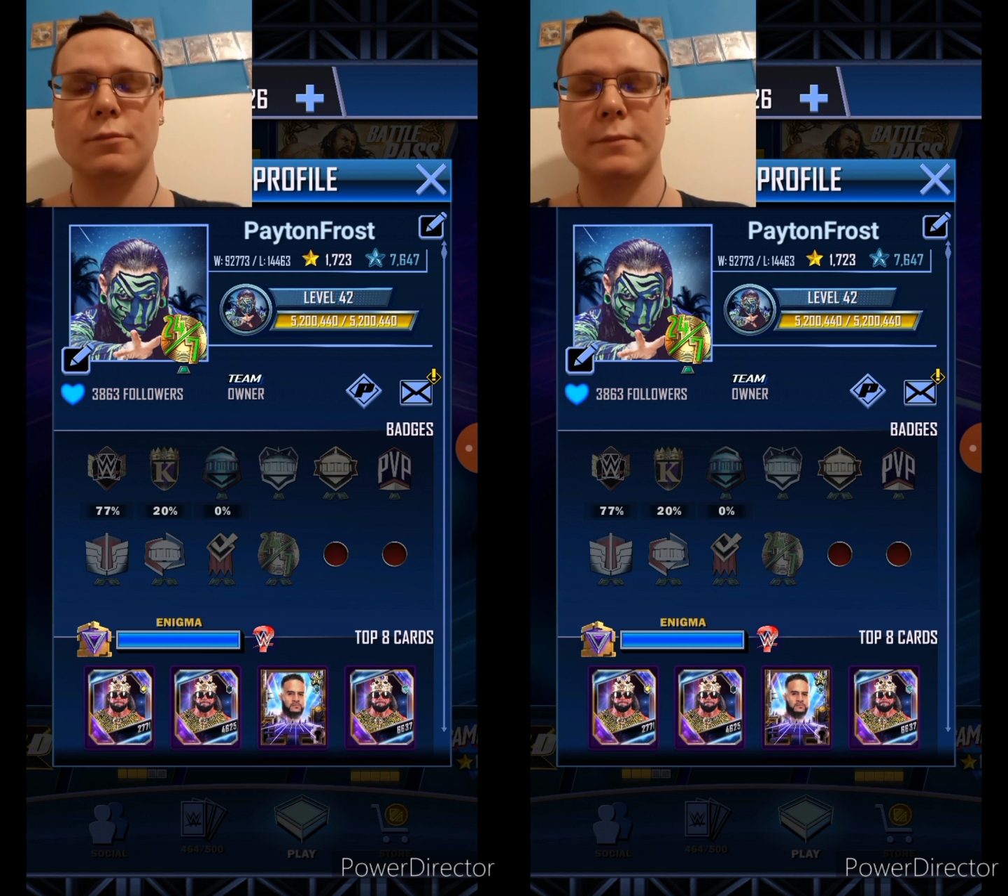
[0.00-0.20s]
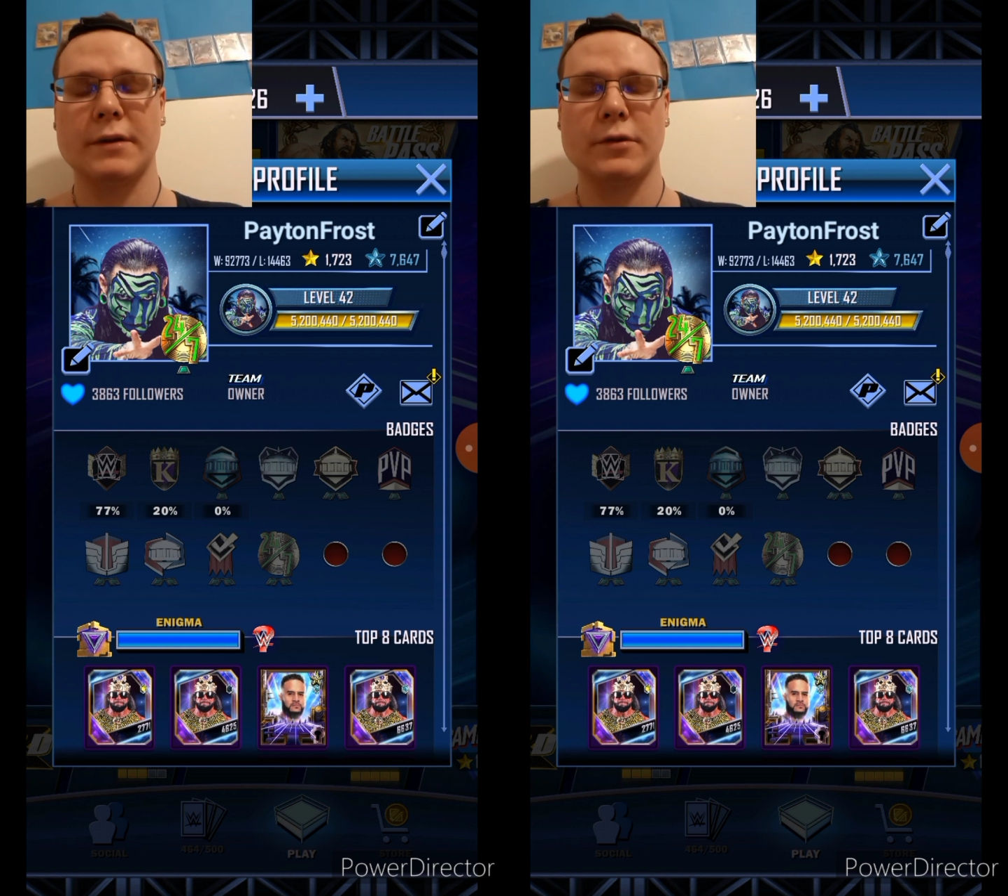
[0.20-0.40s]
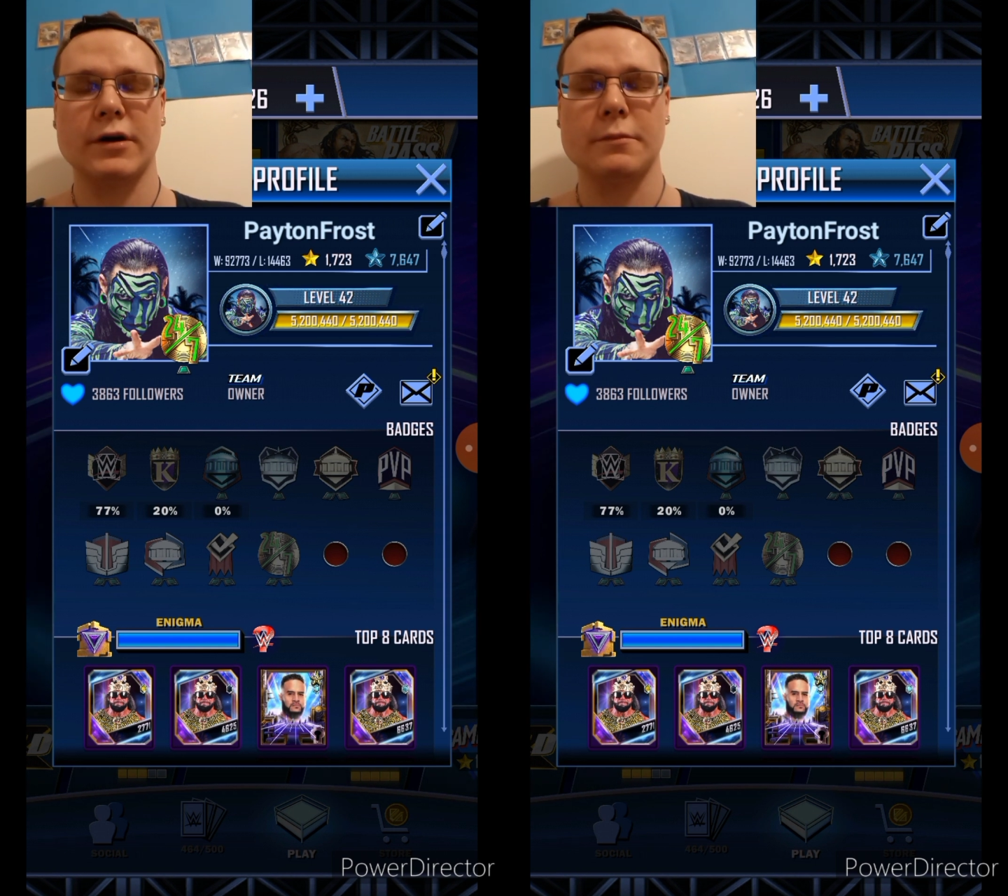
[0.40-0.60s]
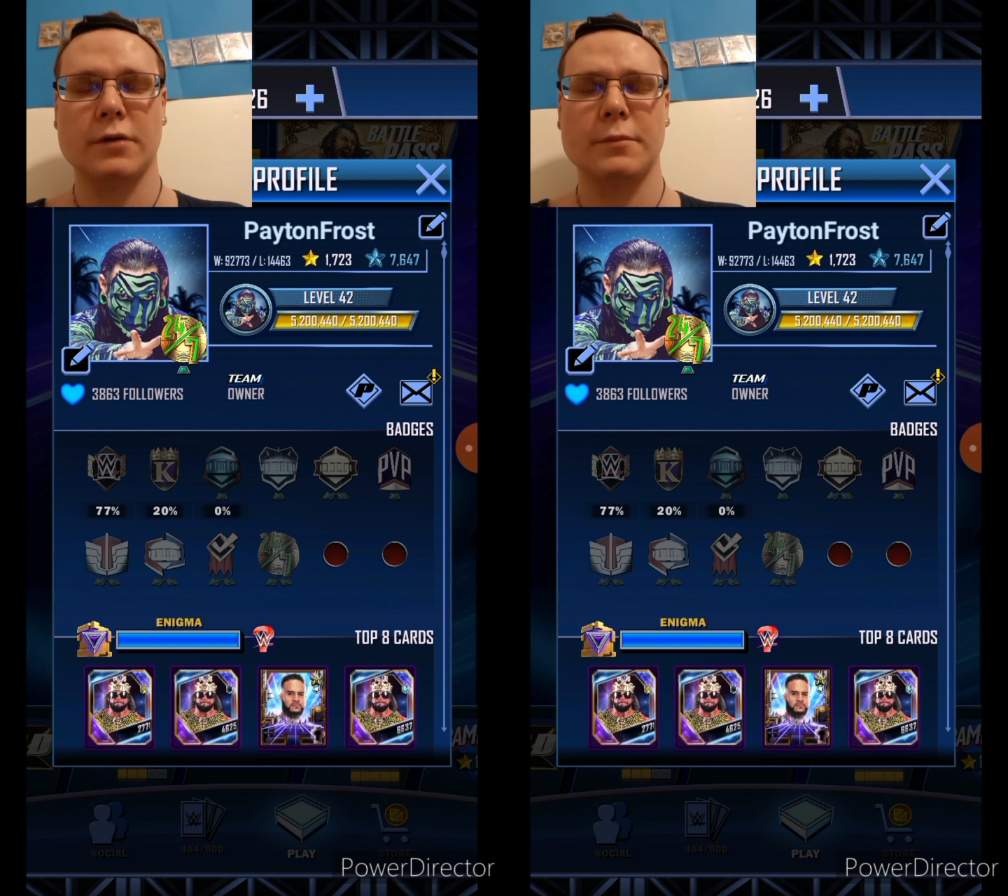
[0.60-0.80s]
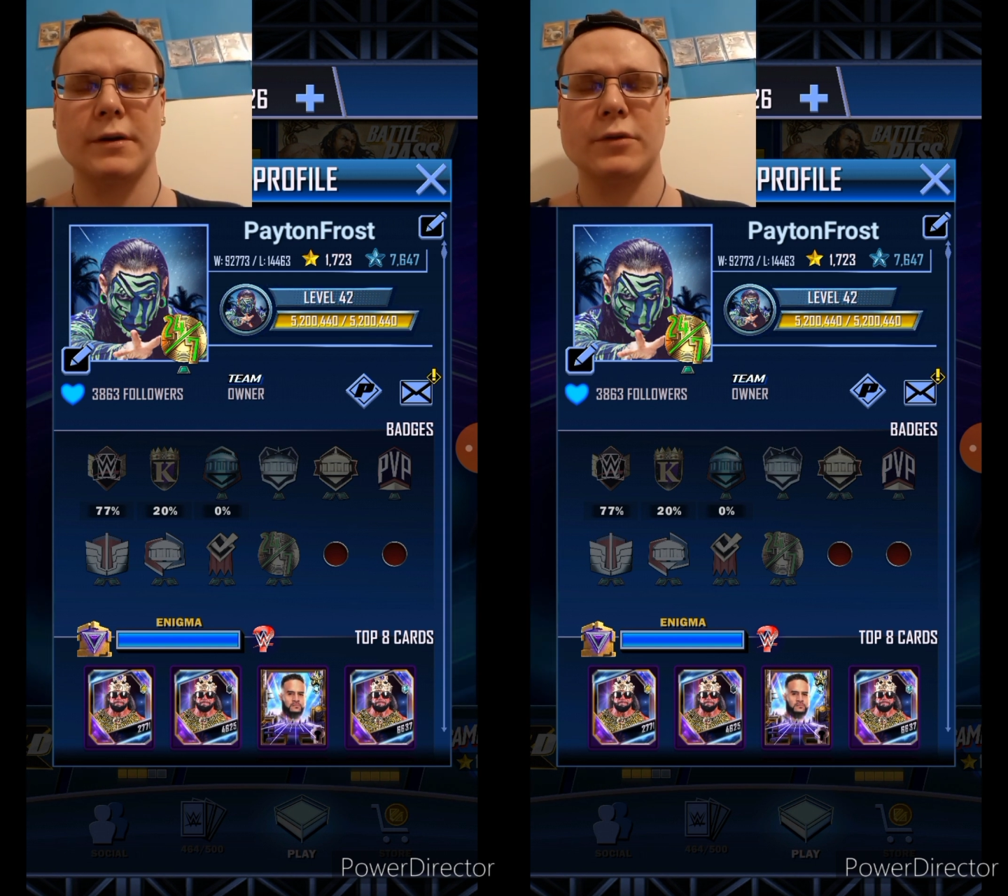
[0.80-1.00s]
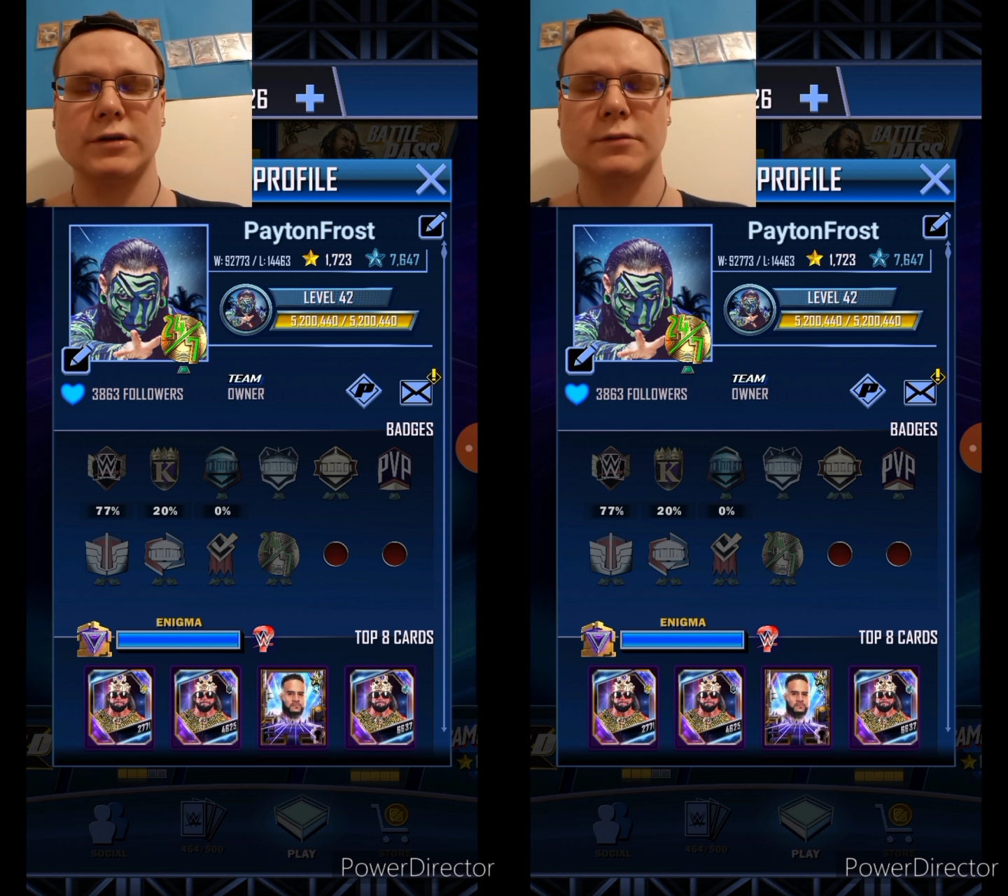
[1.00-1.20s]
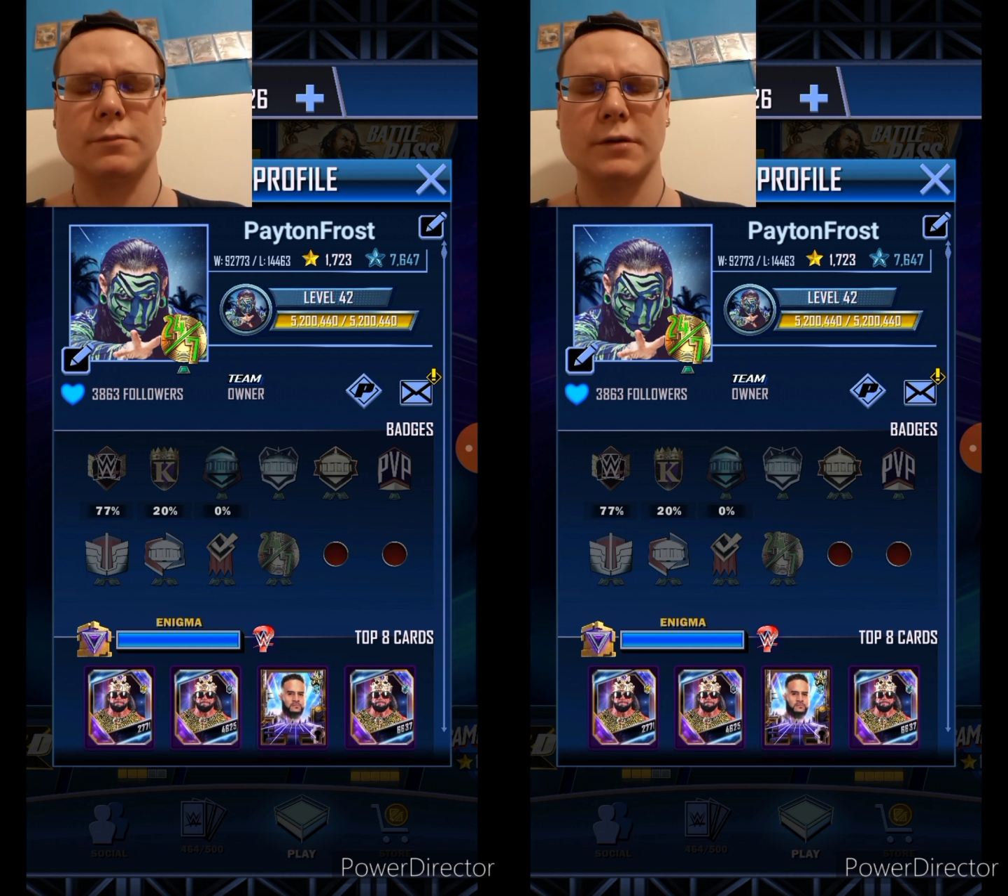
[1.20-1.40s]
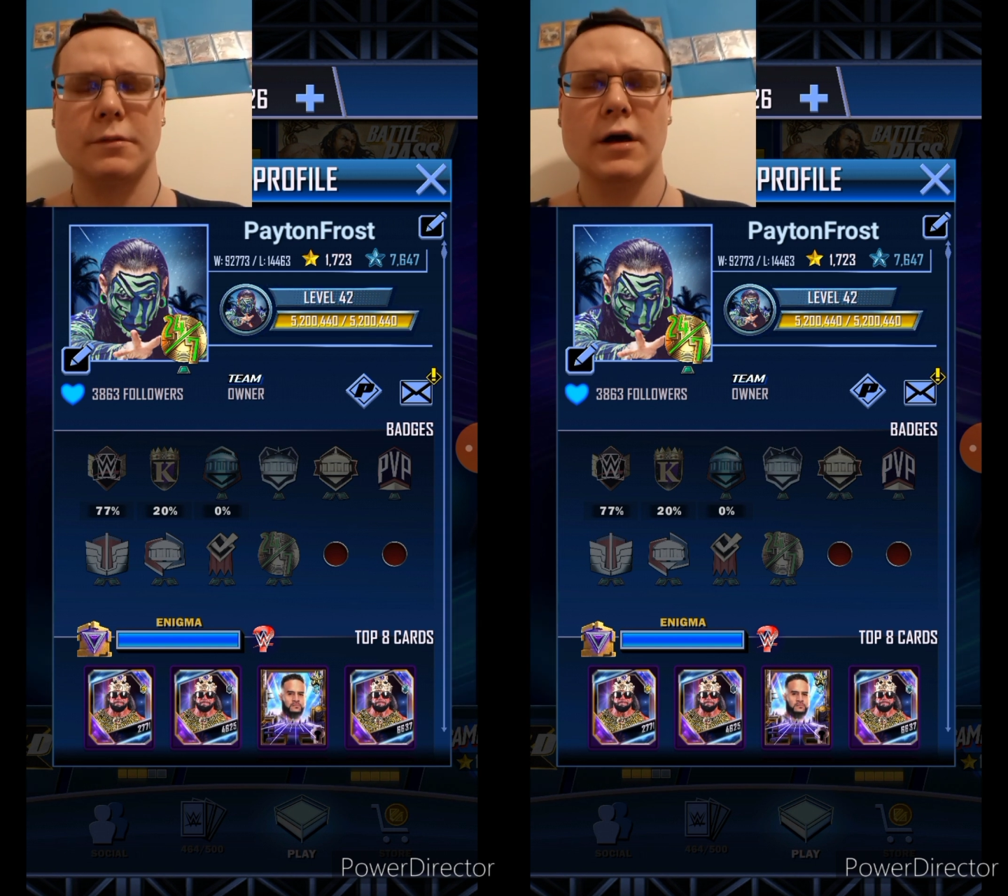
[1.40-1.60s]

But remember, but remember, but